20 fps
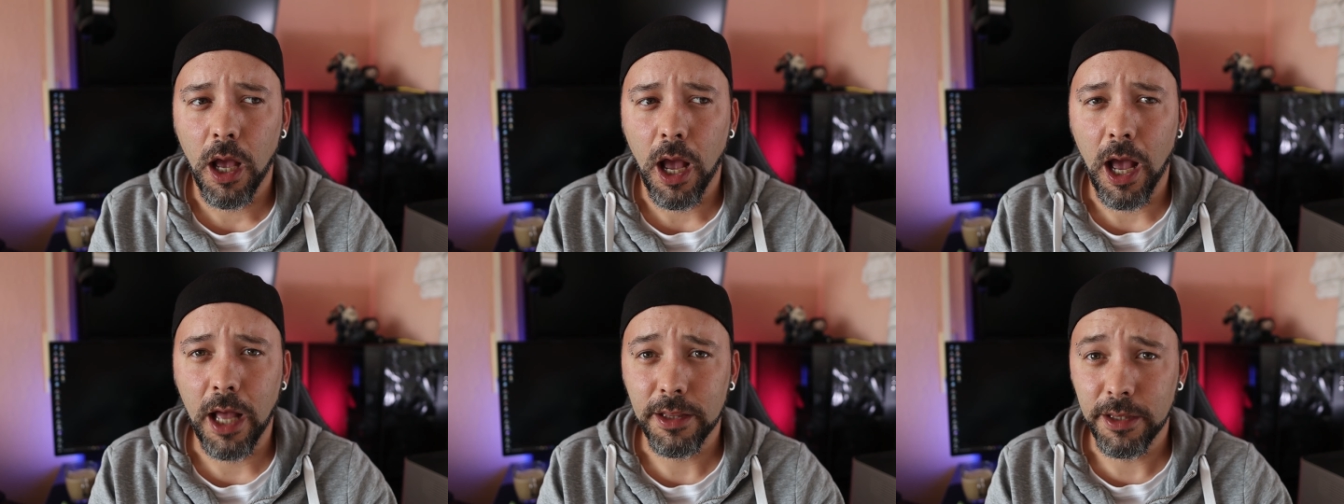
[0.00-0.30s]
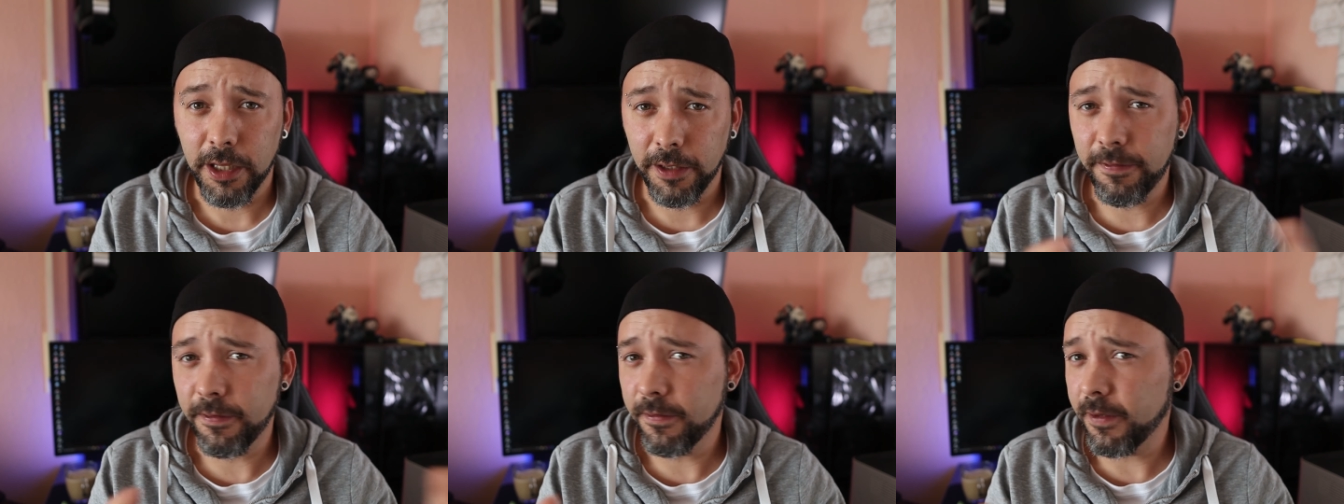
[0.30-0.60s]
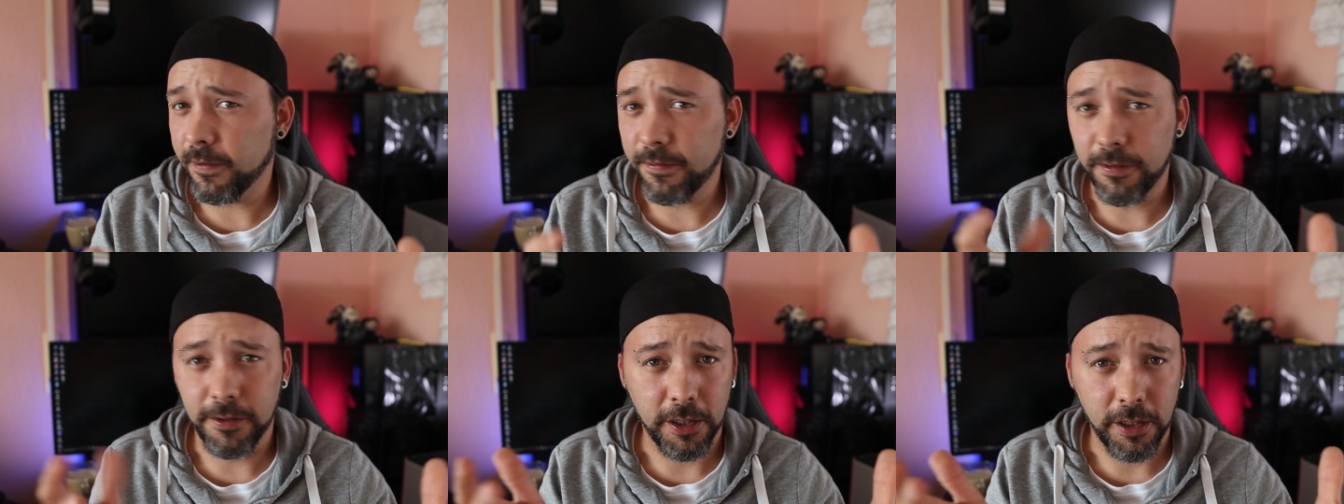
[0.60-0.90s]
And this is
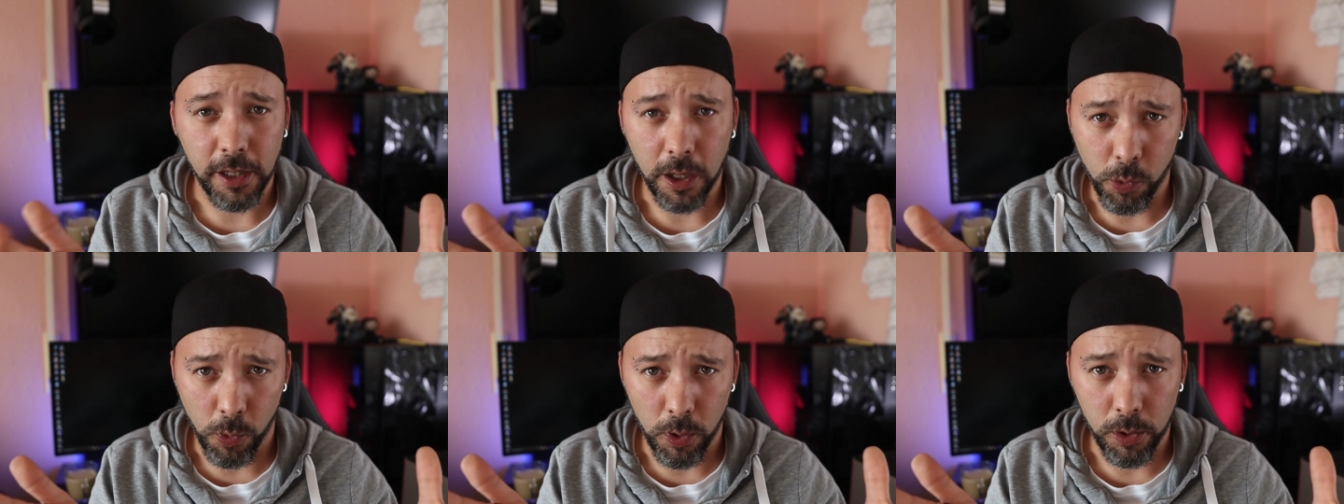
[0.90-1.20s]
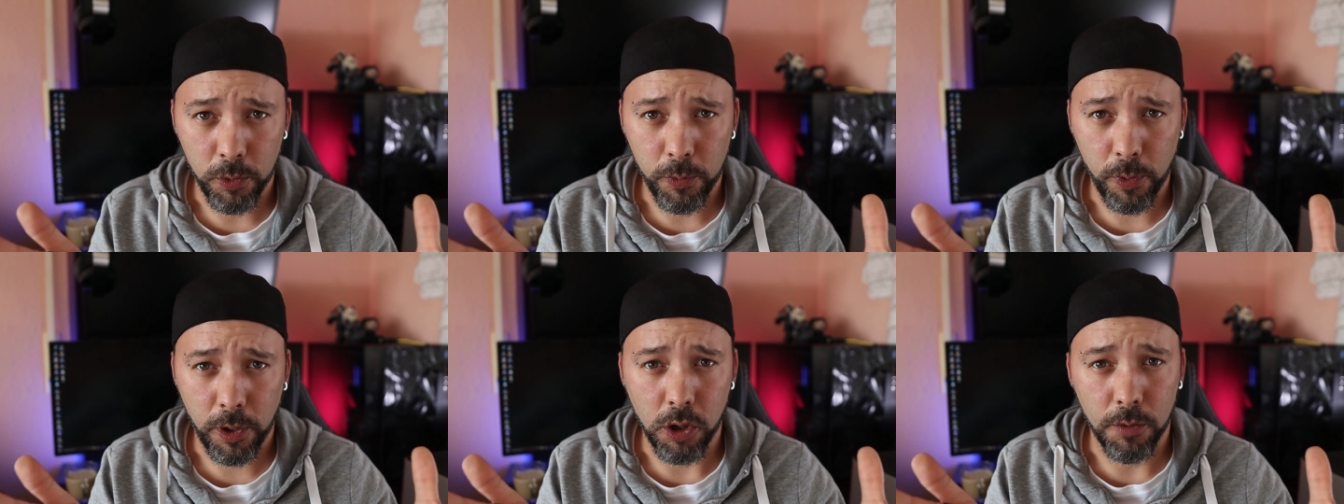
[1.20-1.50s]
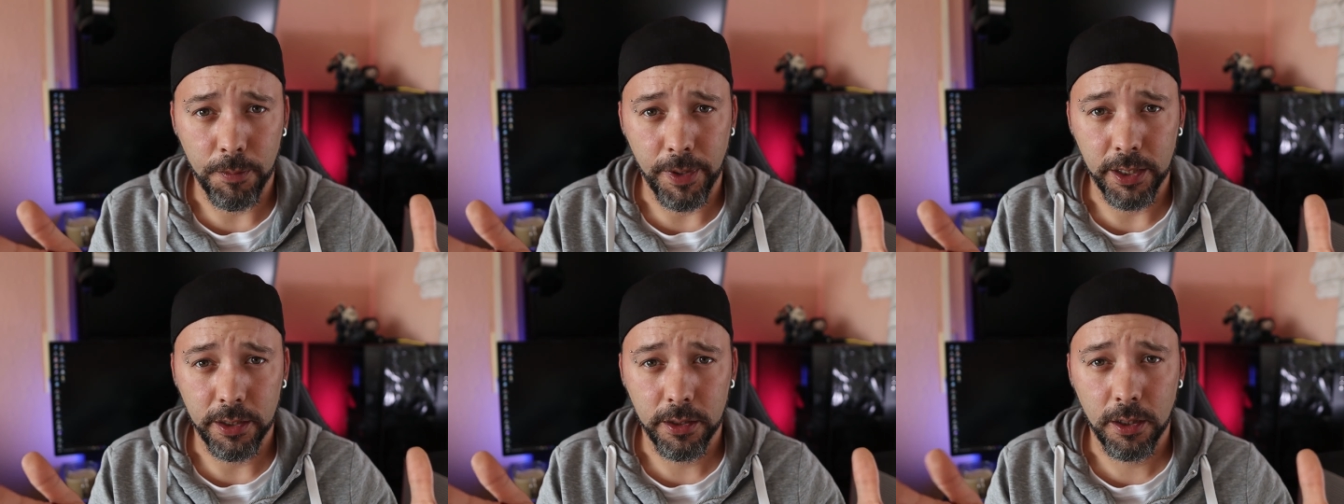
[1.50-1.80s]
the setting that I will
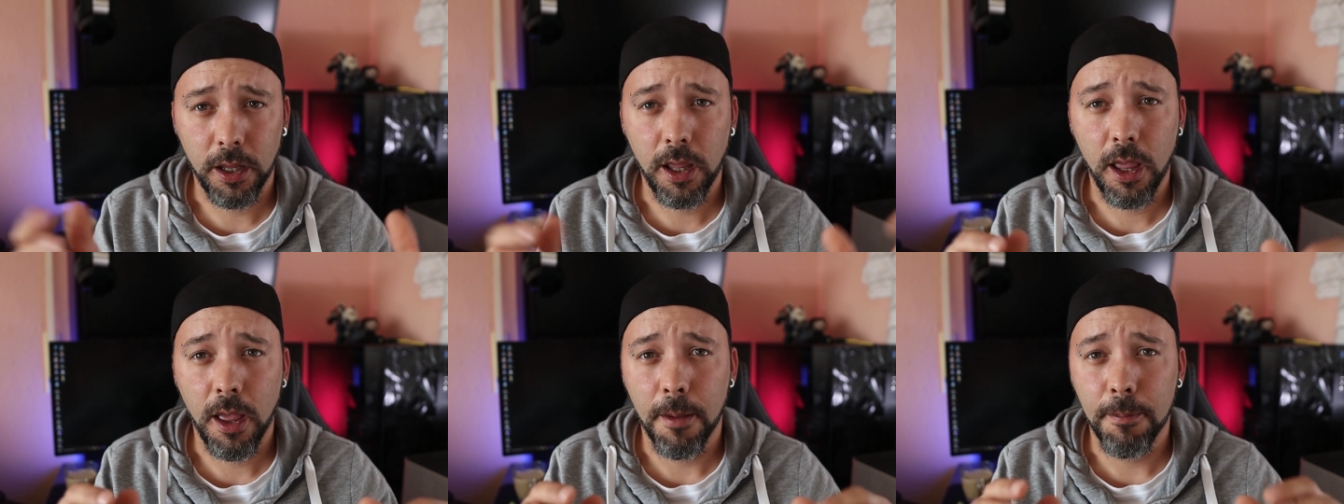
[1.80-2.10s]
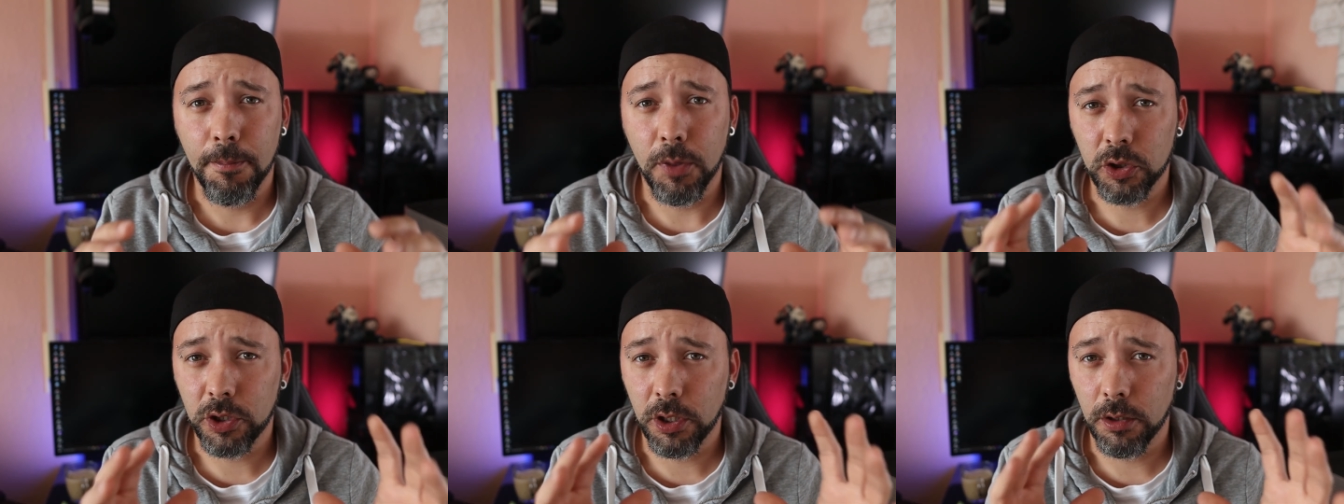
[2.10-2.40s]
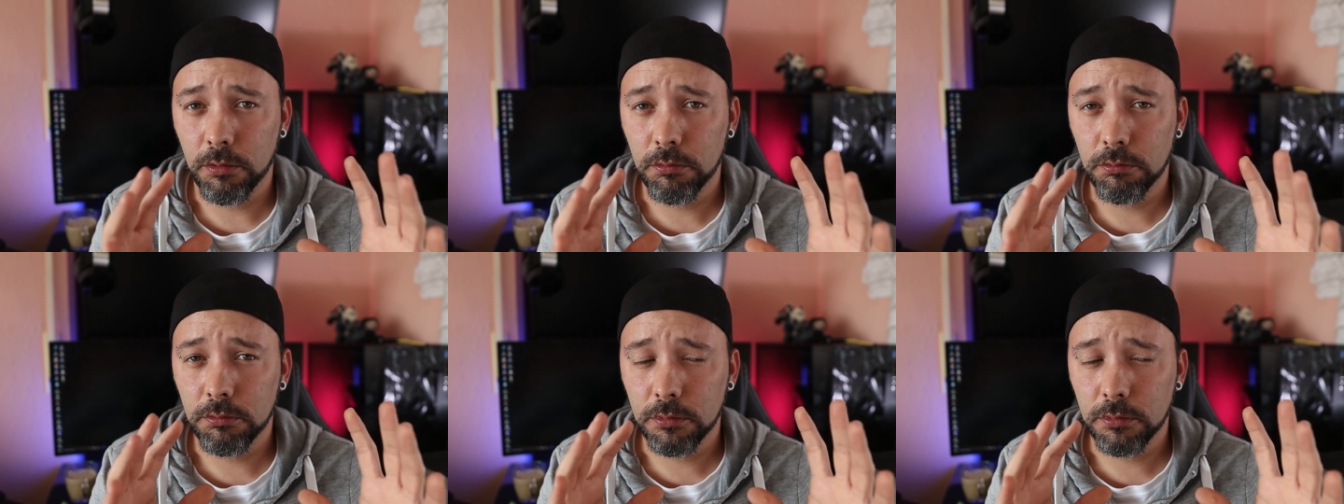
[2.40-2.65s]
recommend. But